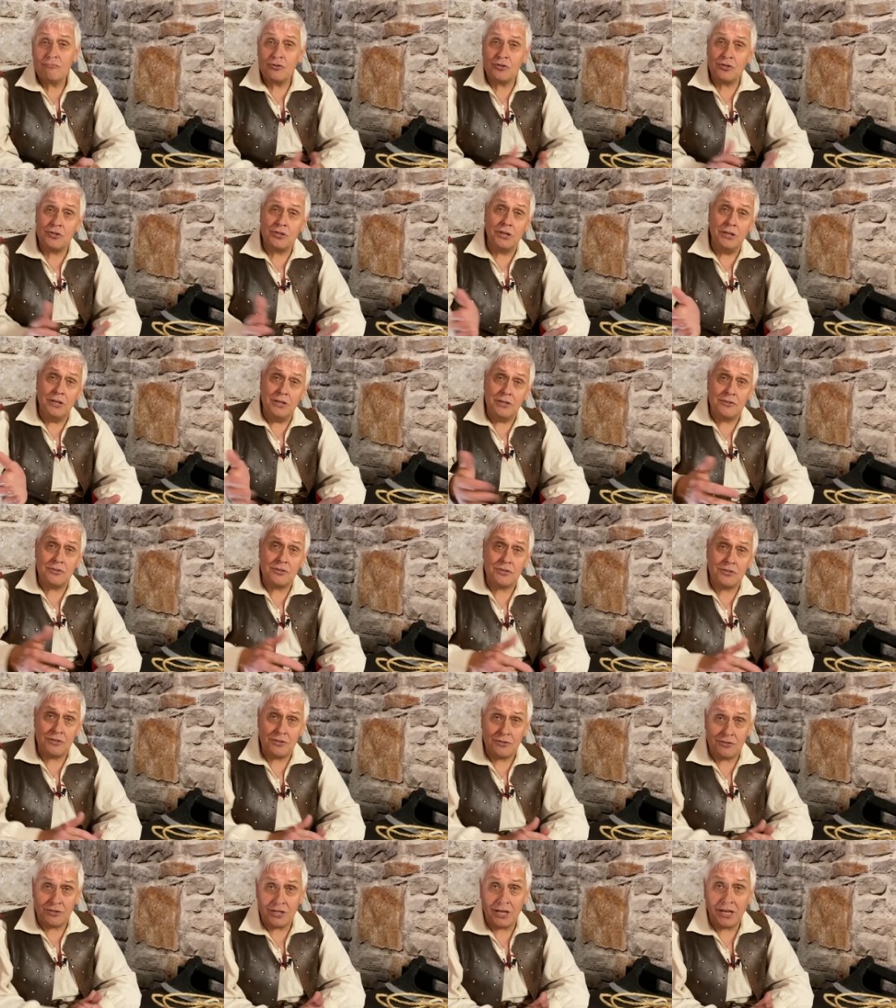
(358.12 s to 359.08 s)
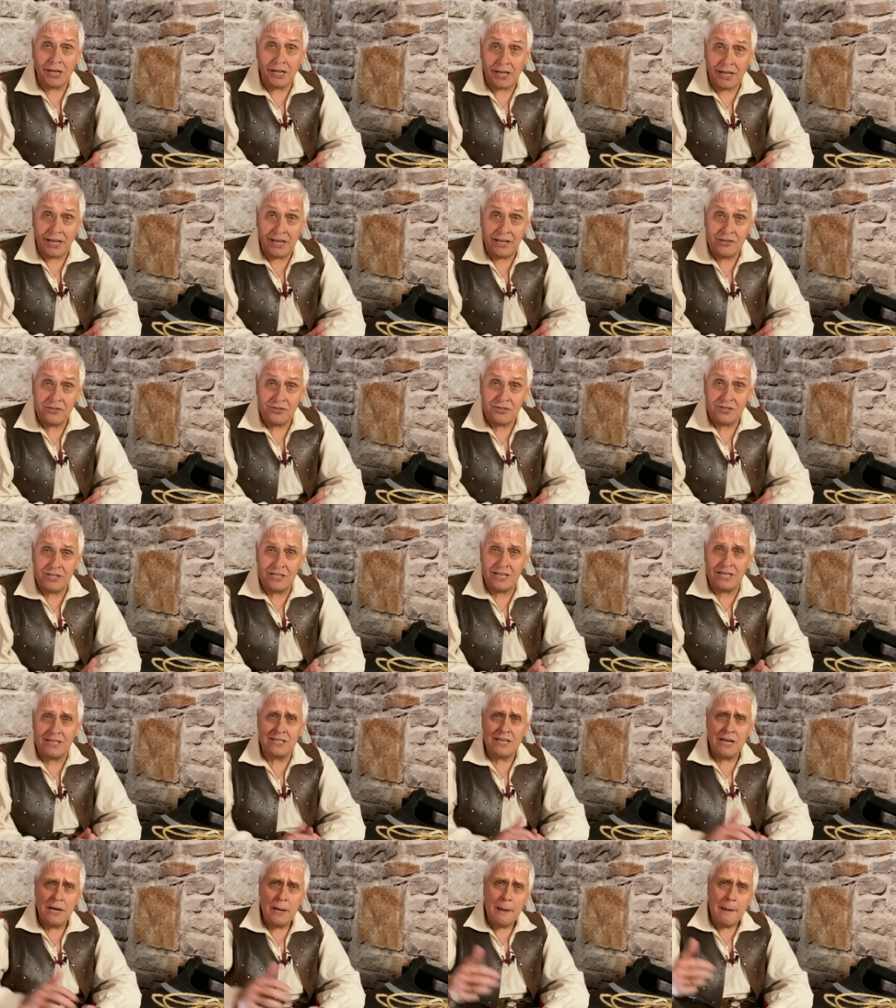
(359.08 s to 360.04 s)
turns to Jack Ketch and
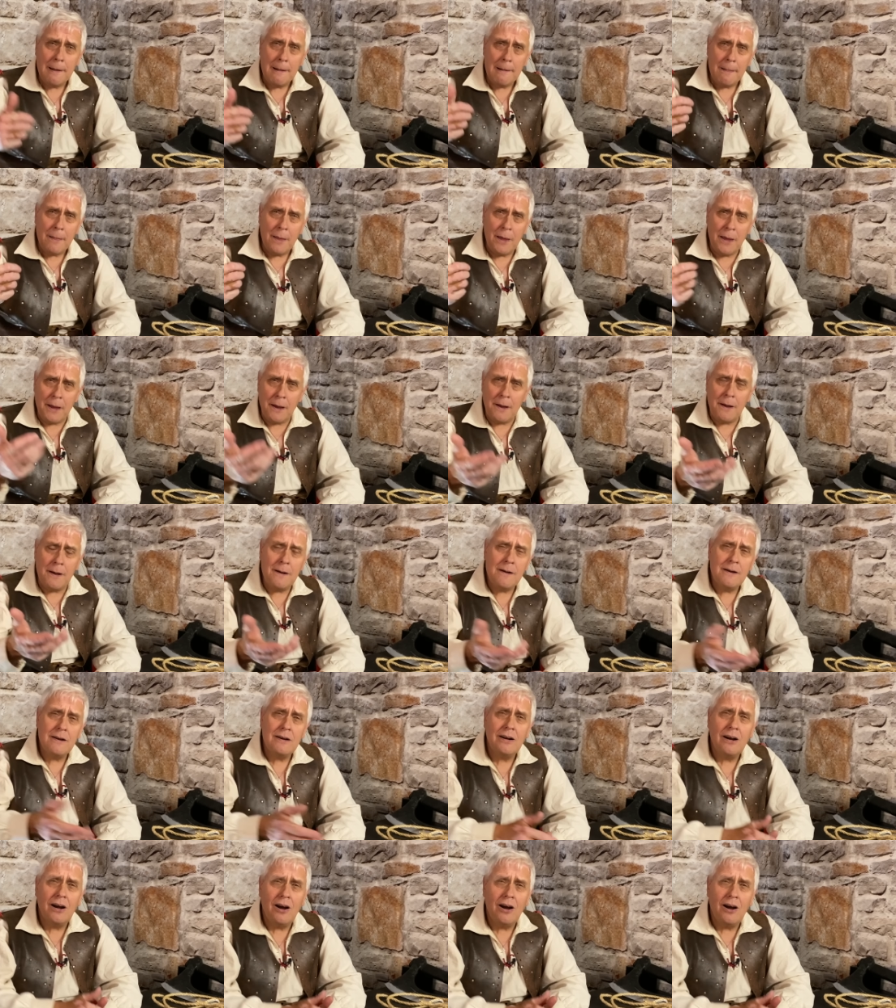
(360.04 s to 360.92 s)
says, Here